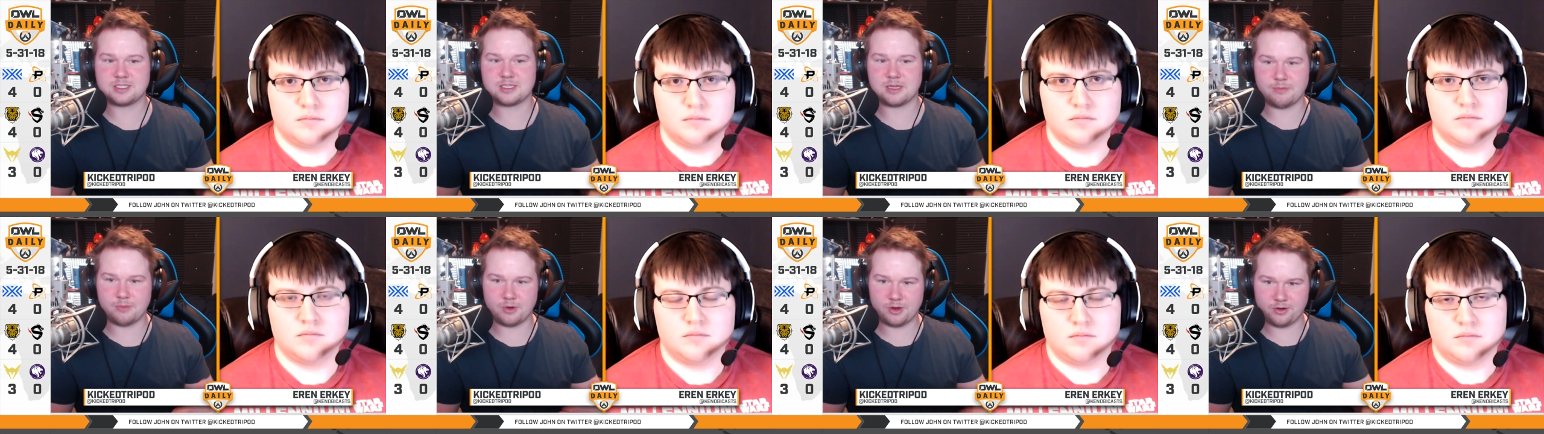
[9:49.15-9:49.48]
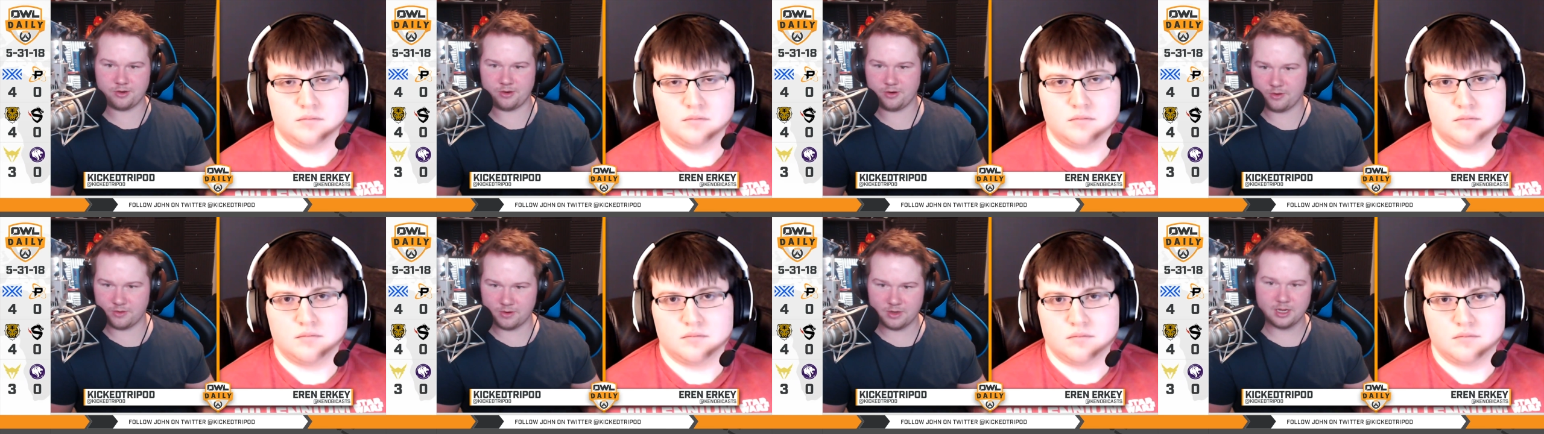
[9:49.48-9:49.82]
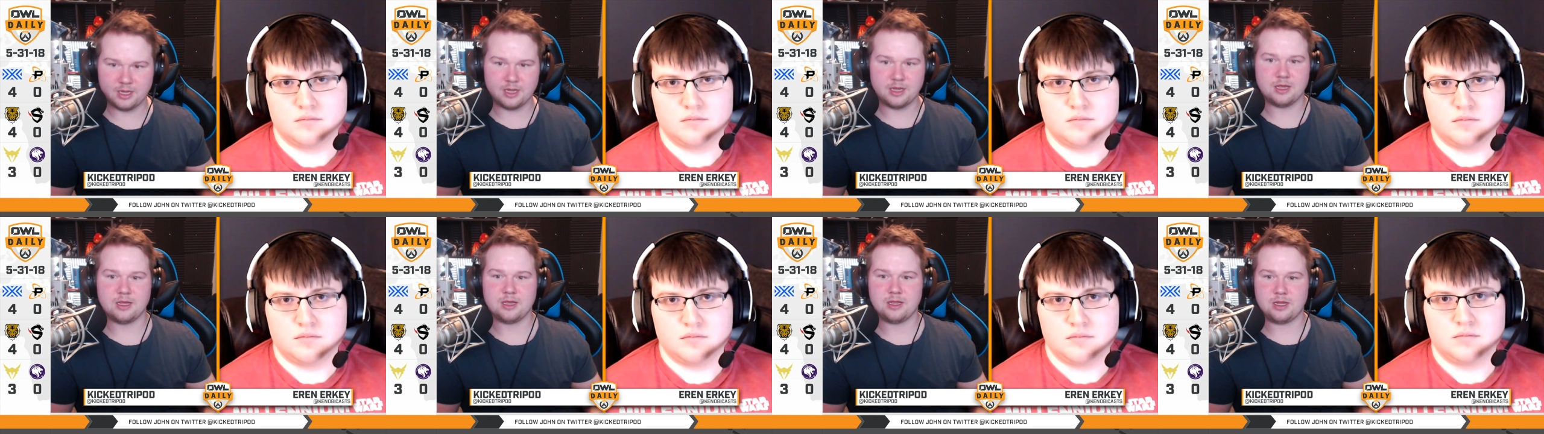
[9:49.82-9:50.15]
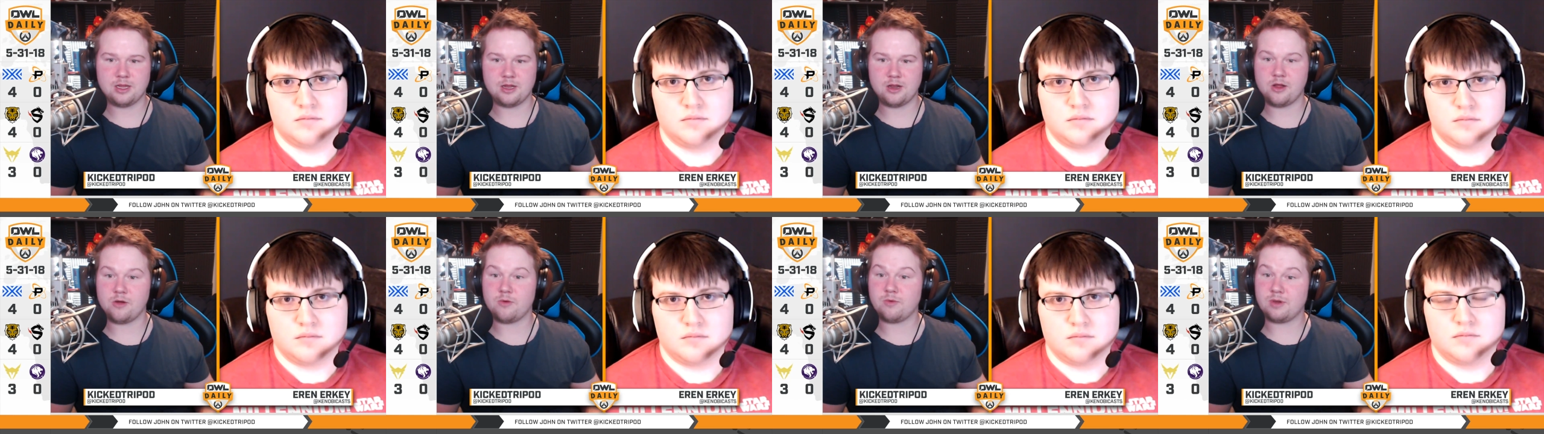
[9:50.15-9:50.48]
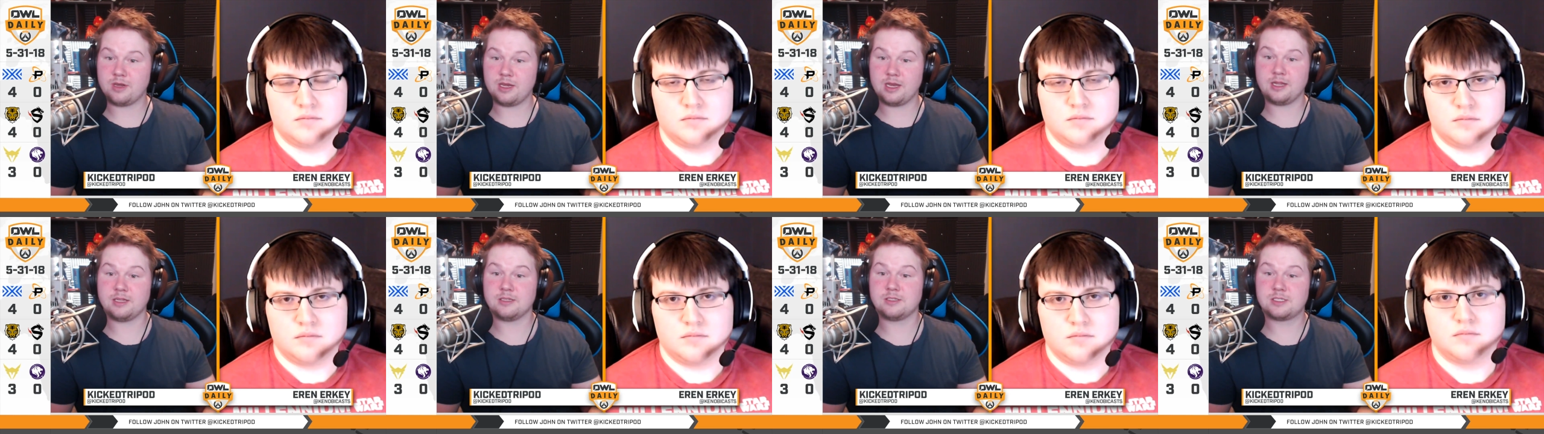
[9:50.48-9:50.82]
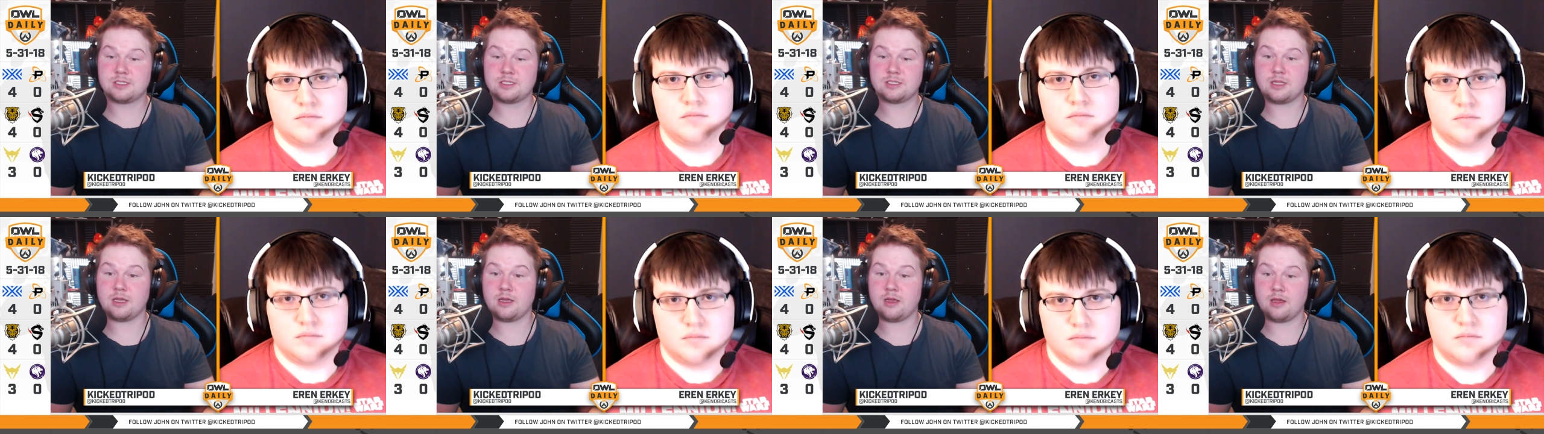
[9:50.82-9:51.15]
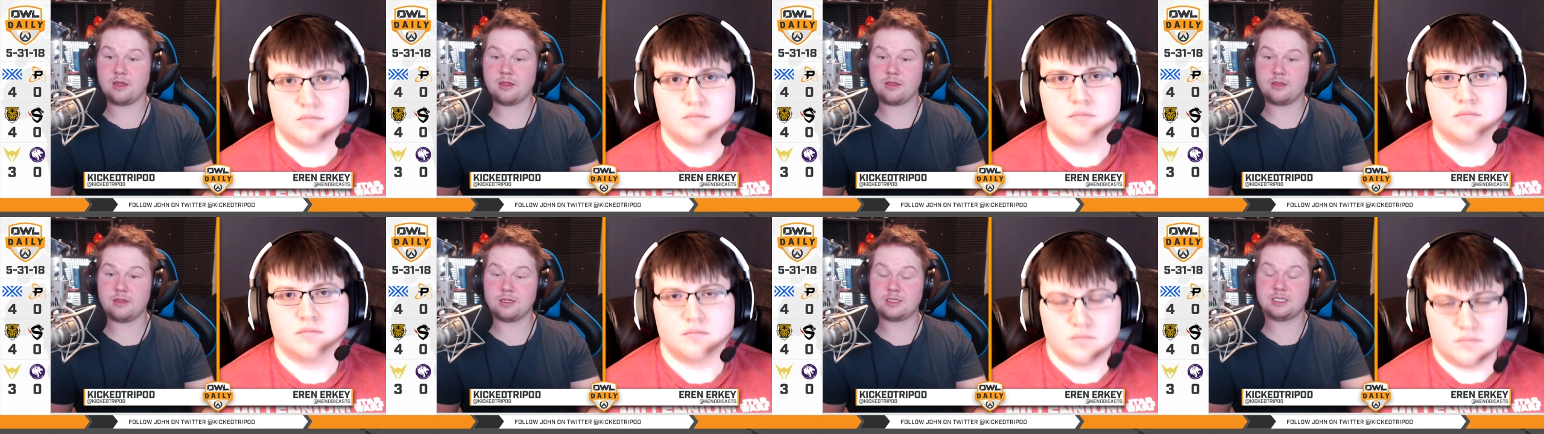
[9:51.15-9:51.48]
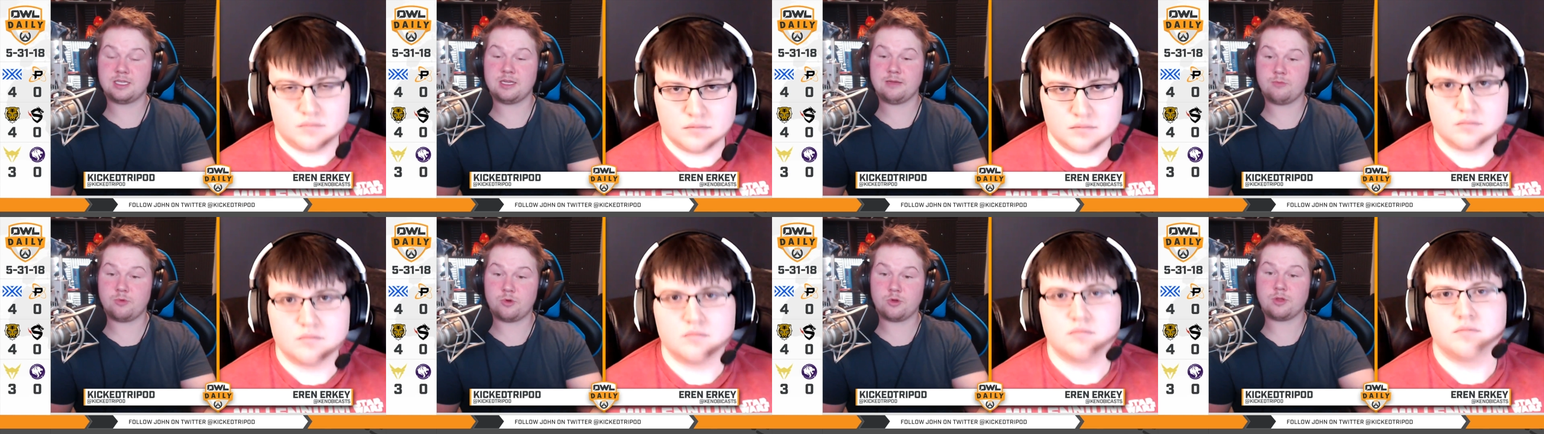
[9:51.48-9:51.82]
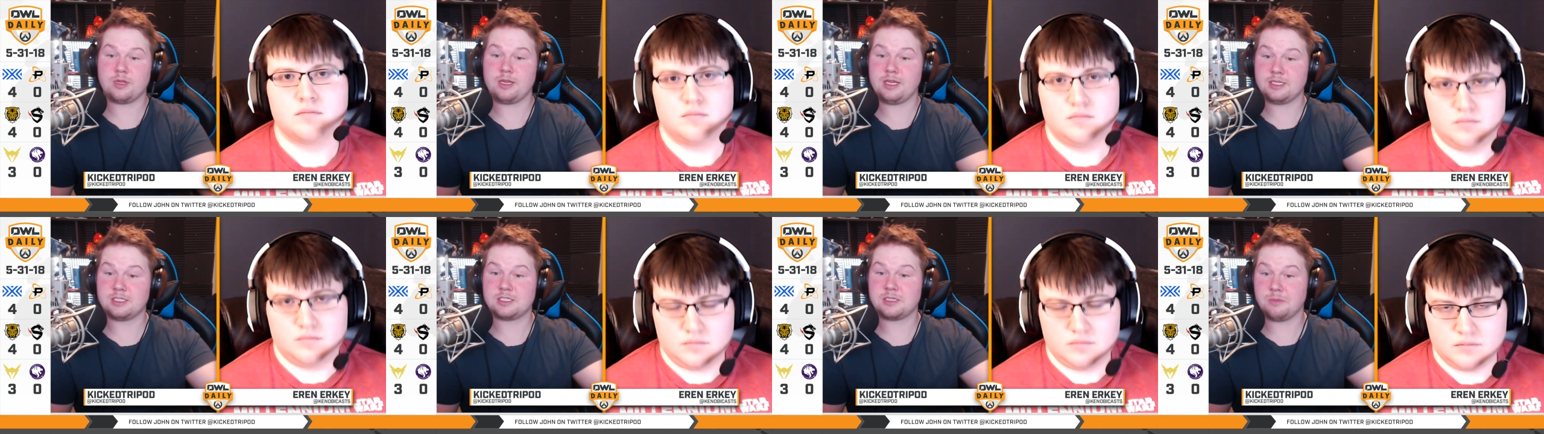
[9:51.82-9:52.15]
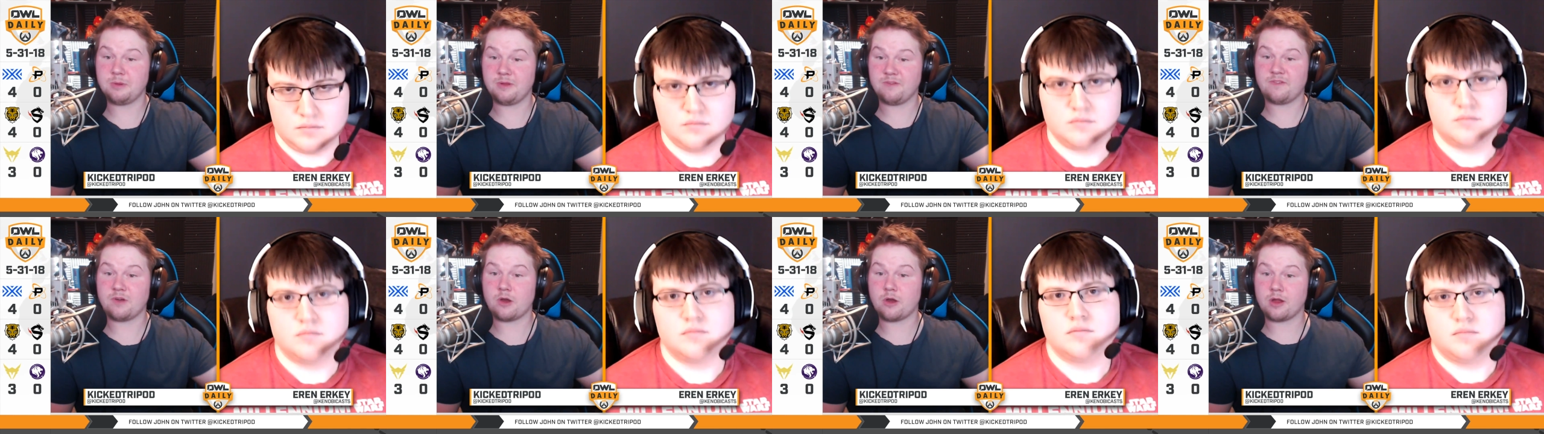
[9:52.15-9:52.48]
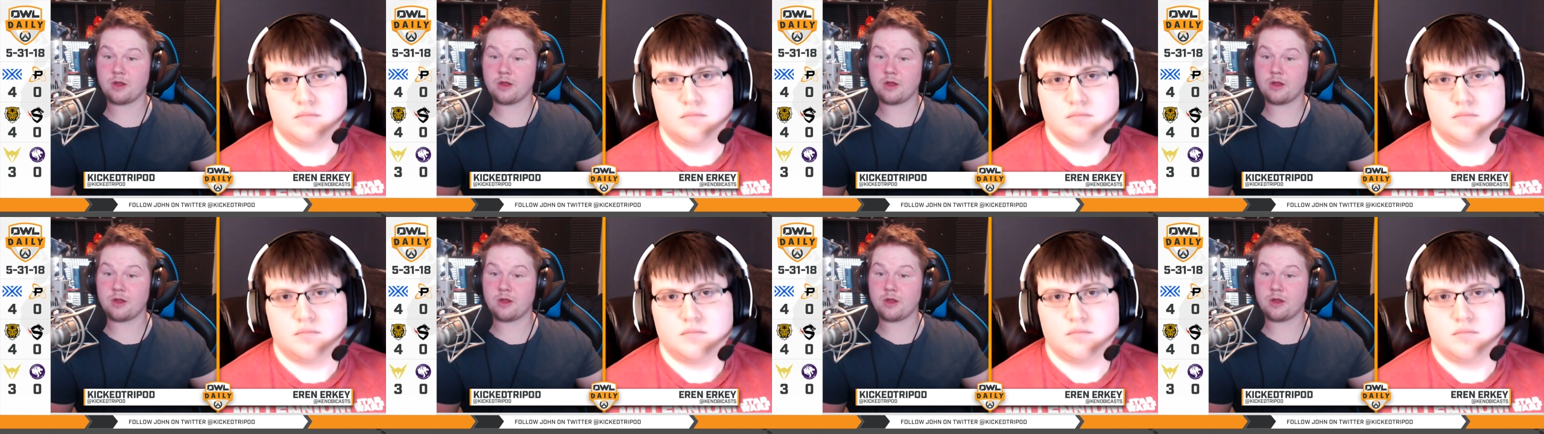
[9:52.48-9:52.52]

Speaker 1: as someone who you know needs to the team really needs to be